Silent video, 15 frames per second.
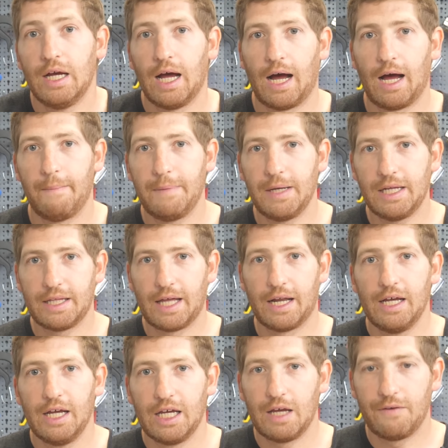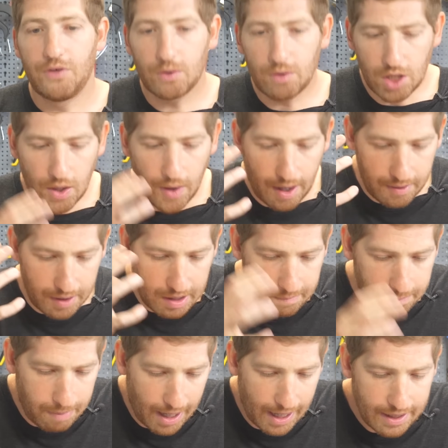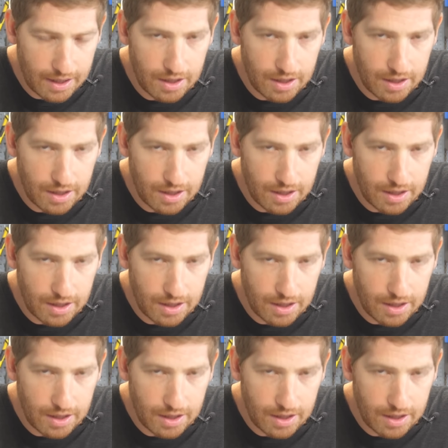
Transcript: uh, meaning that if you can go out and buy